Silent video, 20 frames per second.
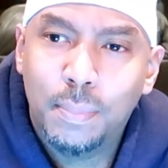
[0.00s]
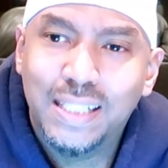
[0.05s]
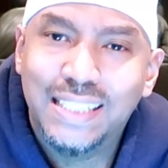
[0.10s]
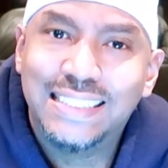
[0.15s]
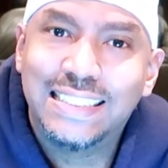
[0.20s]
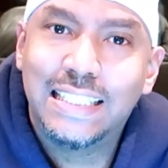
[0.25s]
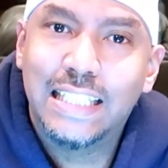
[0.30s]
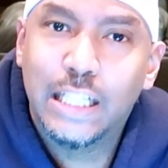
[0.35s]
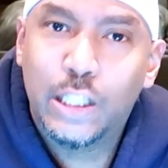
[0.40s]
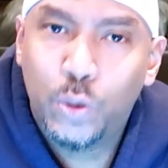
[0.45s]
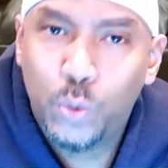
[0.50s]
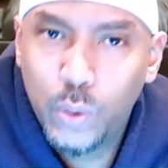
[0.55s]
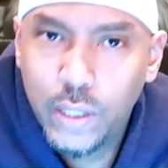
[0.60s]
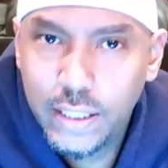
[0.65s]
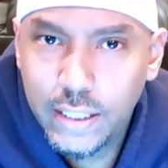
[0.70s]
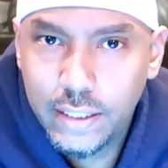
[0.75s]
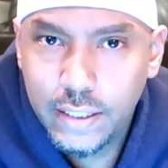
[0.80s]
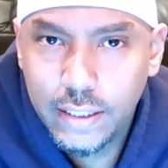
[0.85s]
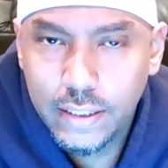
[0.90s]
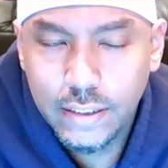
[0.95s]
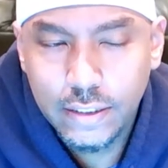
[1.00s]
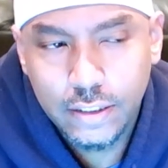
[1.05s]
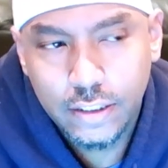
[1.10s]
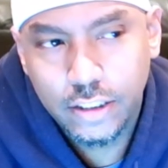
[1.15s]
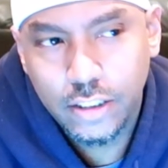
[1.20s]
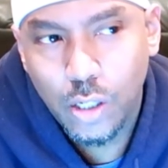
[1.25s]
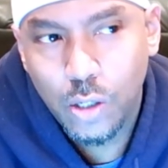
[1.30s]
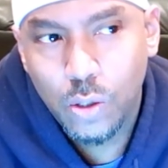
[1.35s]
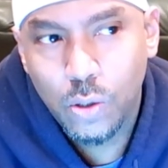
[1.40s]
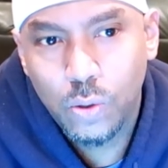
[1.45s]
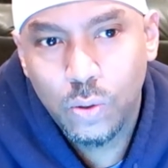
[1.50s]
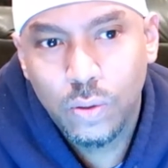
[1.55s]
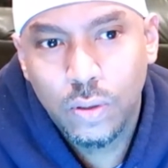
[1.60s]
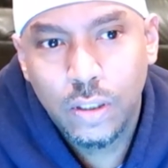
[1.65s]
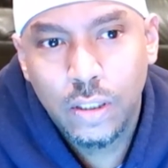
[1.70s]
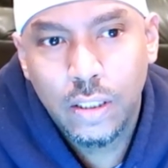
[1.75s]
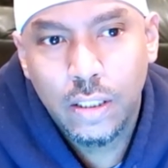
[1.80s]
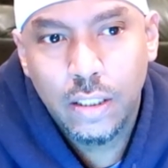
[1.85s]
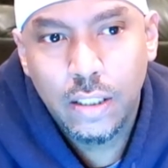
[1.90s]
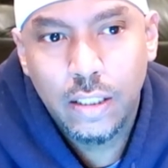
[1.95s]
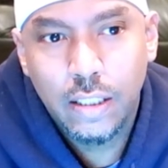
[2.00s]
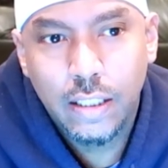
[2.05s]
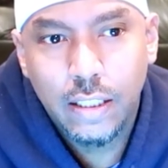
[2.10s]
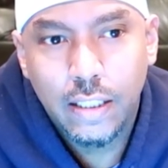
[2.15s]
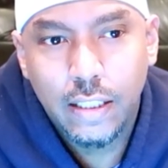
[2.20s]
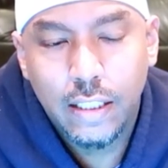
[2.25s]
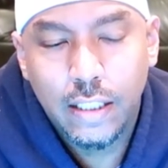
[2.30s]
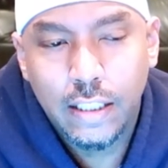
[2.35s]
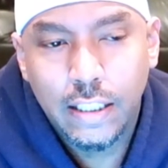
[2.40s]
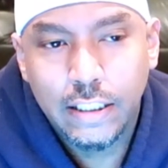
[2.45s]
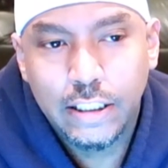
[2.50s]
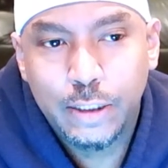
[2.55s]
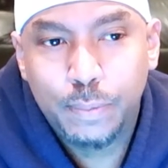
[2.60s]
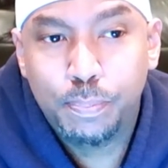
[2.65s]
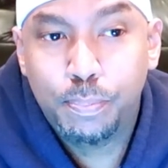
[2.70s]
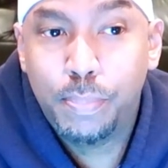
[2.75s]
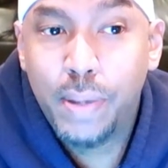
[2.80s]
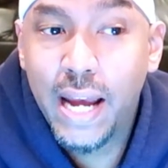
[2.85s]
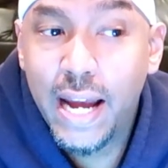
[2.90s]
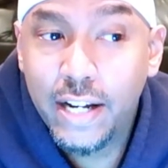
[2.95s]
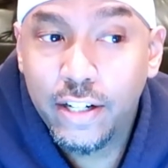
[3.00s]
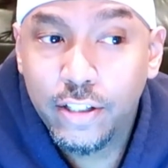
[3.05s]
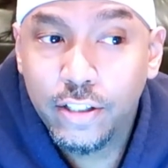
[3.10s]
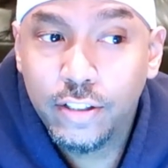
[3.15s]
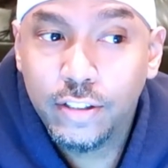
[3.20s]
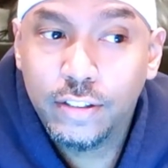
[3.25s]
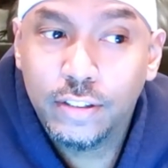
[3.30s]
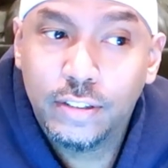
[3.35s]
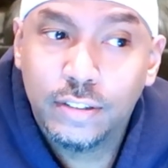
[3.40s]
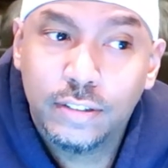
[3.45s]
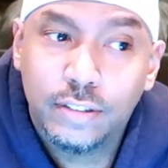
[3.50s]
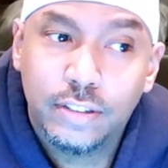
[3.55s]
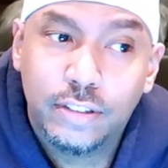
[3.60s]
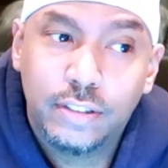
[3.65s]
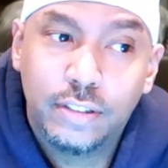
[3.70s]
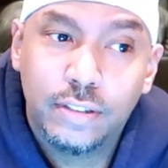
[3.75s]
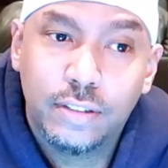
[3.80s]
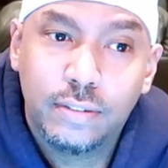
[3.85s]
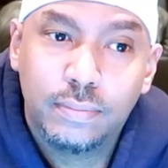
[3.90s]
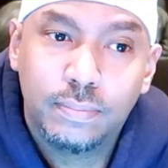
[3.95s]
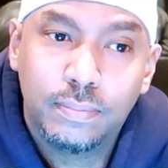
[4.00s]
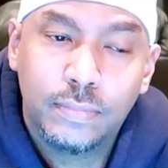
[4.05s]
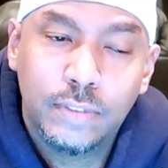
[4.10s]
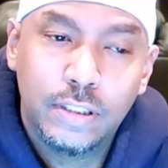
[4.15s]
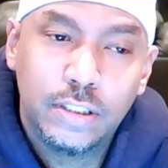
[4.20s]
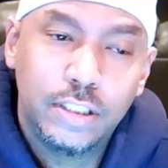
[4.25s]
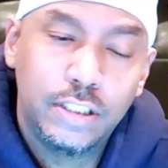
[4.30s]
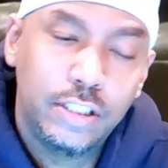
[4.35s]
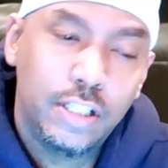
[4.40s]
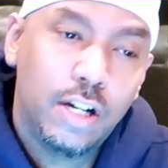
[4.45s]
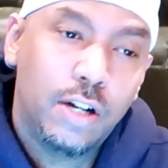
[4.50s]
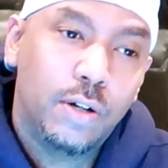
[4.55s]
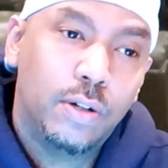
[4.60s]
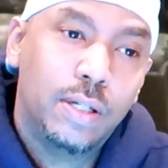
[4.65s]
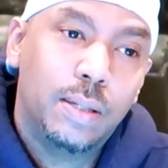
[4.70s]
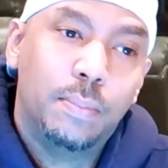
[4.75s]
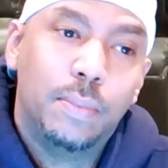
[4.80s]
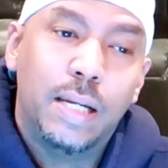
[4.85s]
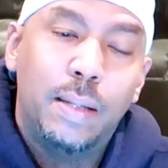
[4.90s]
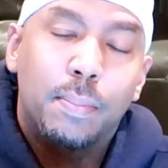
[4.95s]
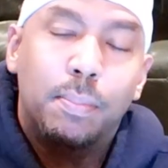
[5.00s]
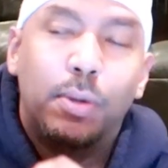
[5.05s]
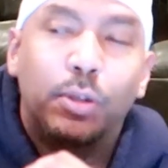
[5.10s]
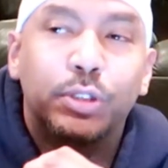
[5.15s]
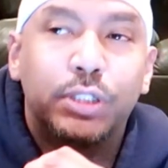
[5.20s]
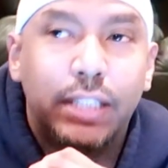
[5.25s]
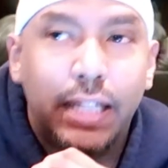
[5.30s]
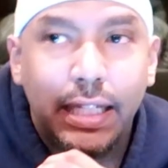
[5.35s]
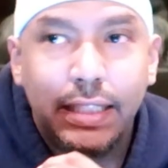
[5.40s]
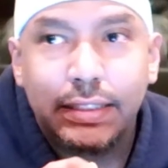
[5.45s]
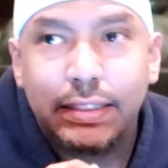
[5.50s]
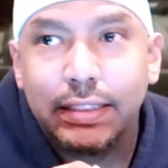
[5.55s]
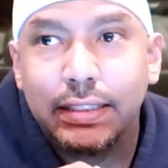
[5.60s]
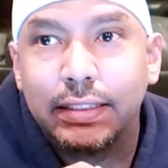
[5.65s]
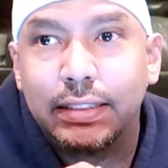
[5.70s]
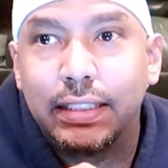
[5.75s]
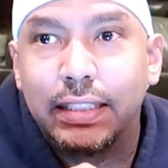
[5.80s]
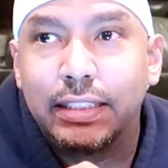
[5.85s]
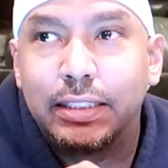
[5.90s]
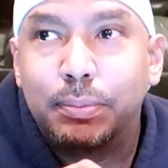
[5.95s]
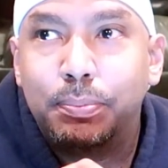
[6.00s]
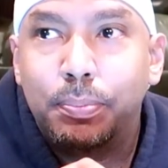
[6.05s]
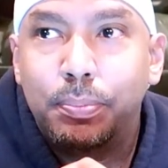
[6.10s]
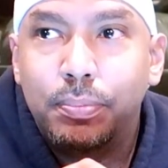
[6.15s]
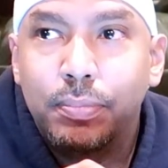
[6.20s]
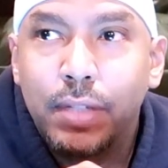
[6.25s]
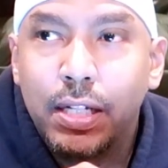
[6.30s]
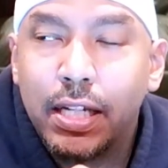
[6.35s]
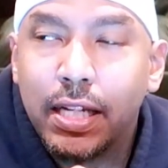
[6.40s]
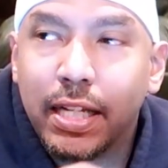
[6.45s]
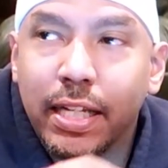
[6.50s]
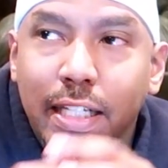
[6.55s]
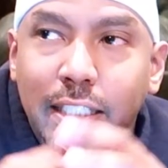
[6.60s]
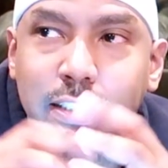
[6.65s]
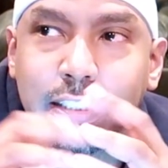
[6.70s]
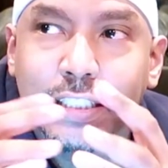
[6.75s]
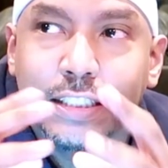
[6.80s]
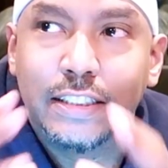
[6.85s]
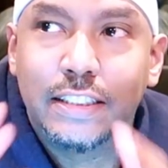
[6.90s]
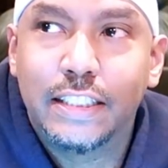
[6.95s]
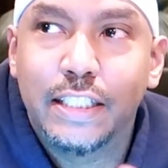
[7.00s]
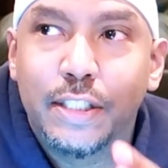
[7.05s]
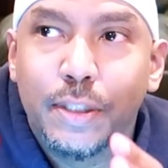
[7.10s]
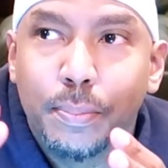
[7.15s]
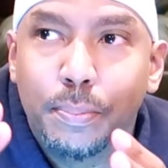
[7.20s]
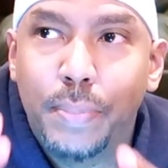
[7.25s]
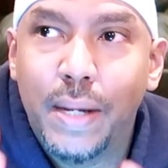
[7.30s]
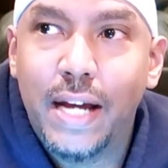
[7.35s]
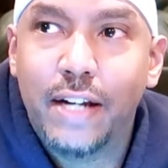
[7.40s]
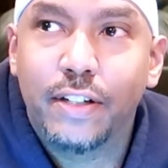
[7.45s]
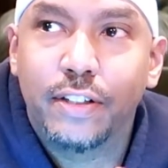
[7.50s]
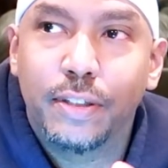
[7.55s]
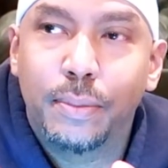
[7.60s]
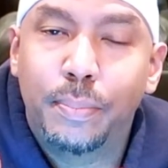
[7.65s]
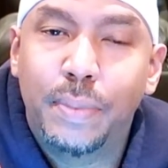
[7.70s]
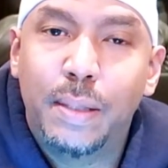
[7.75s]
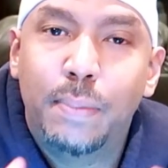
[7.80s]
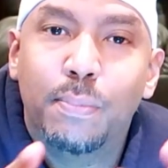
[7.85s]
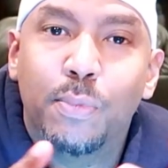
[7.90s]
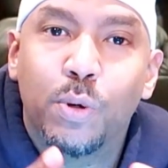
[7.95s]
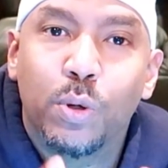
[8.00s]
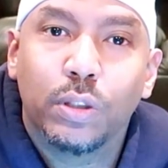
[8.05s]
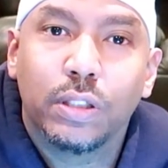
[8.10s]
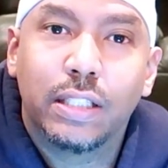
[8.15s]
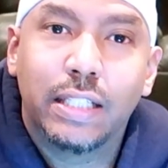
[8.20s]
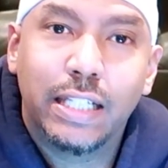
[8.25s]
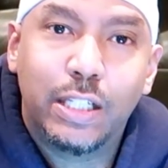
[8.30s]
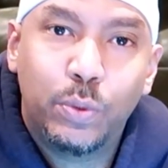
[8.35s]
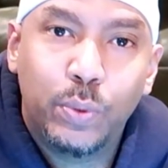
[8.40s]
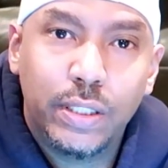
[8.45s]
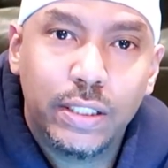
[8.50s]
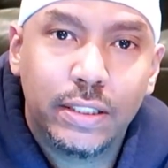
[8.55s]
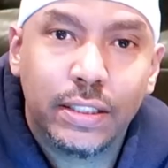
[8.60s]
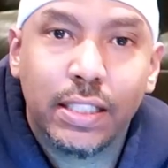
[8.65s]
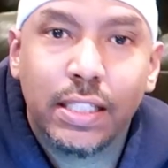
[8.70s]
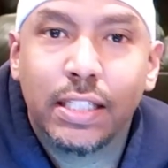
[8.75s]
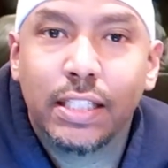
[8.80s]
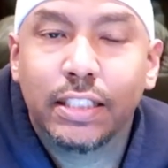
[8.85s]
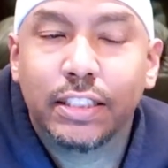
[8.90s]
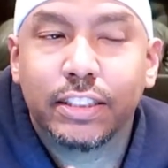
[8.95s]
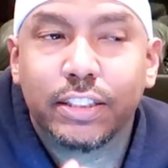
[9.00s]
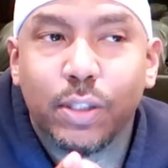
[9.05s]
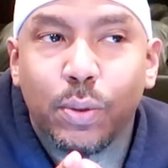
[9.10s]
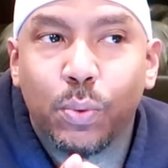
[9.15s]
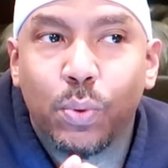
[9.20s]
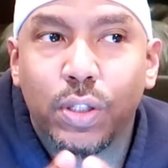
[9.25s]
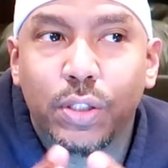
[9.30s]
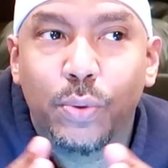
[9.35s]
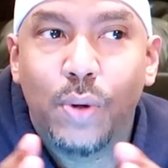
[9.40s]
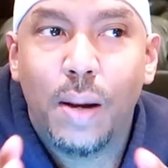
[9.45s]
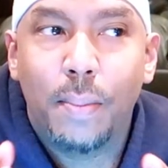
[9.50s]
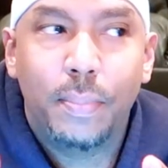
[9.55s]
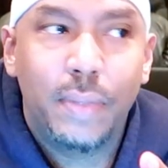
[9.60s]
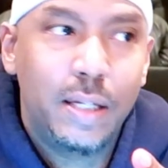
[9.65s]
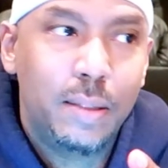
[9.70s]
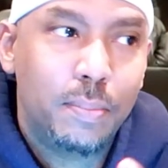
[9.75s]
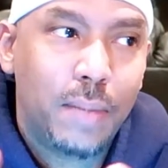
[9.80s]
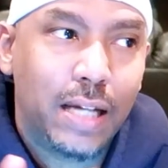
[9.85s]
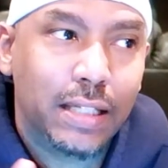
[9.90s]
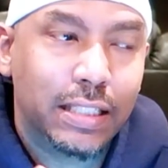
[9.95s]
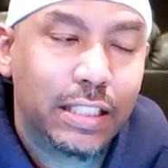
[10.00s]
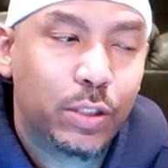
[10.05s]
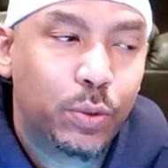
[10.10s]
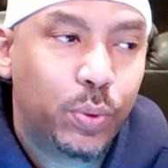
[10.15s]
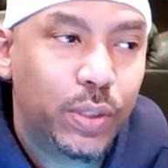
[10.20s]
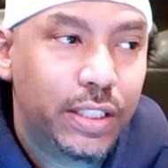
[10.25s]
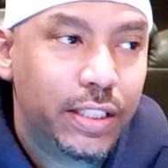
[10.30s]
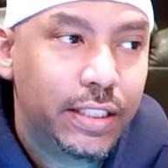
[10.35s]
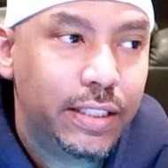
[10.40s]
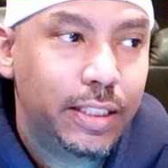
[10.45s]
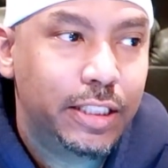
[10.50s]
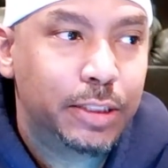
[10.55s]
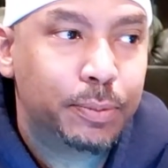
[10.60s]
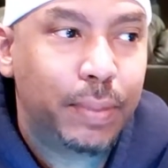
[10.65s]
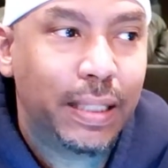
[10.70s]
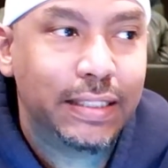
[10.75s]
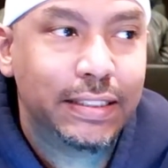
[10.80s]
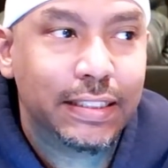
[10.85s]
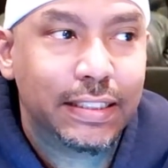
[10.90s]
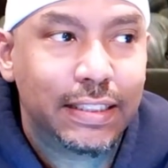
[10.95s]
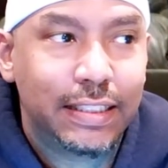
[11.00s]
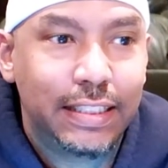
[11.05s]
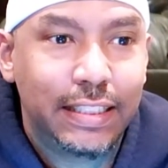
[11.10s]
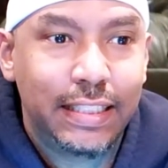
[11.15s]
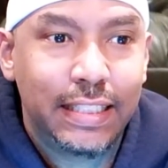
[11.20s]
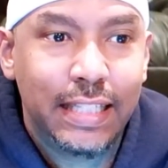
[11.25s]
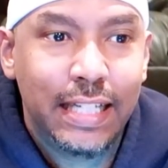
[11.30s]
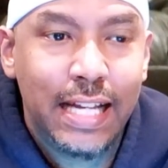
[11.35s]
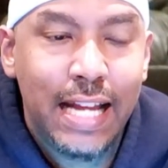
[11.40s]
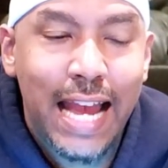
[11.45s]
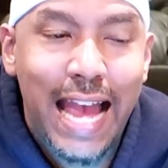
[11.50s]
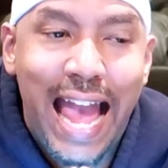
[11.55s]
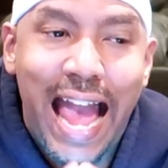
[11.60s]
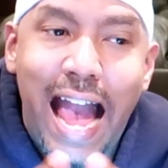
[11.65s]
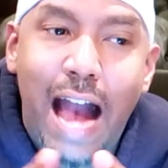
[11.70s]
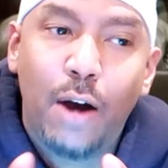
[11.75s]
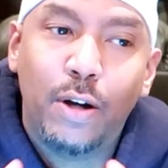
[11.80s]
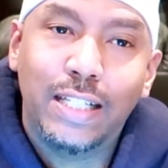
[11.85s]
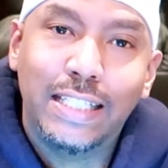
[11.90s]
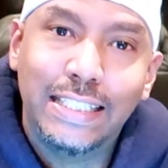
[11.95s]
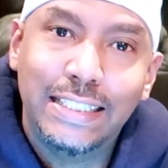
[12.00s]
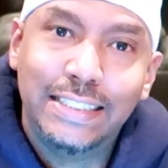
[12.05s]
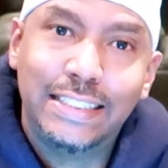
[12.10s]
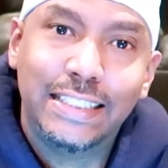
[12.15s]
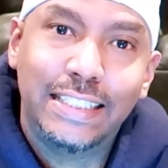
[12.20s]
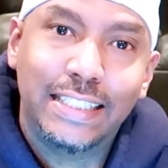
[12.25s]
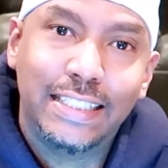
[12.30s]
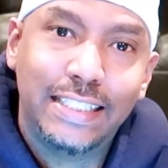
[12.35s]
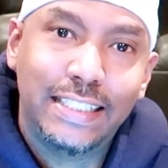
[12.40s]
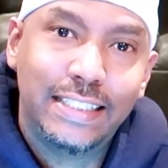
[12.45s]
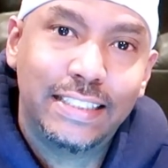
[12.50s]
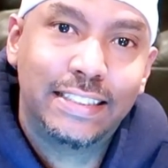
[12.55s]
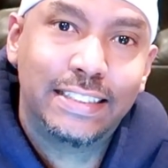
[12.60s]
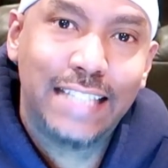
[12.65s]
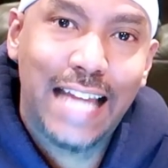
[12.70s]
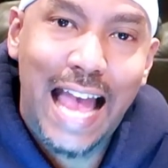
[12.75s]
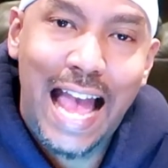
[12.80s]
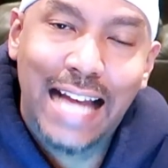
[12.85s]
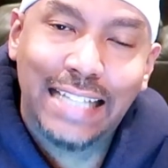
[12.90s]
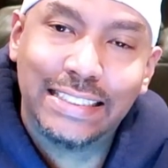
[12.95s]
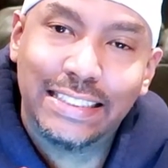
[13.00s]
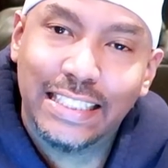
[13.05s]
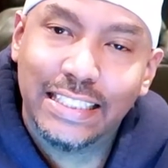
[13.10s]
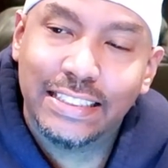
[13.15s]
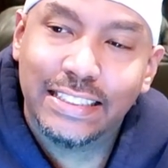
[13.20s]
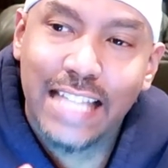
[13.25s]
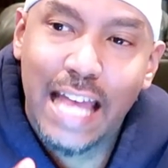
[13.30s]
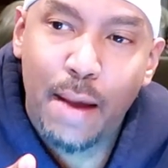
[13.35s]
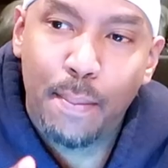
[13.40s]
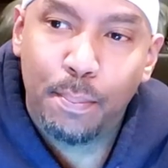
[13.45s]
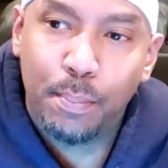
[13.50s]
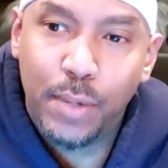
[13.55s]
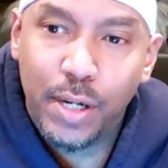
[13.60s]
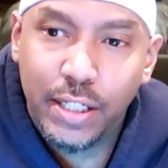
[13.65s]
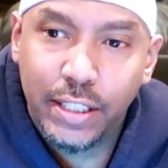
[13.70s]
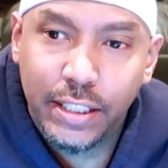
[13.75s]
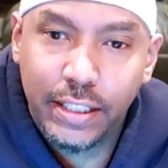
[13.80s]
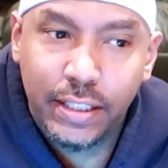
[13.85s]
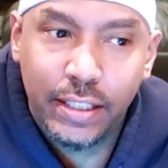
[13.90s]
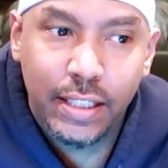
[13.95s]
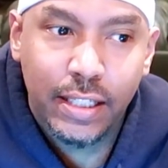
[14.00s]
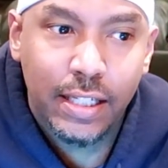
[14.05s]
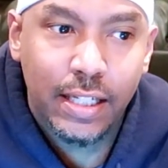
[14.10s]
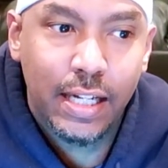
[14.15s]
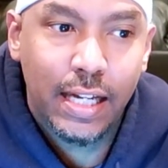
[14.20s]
is liquidity. So it's better, you know, in most cases, it's considered better to be more liquid. So what do I mean by liquidity? Is basically how easy it is to access that money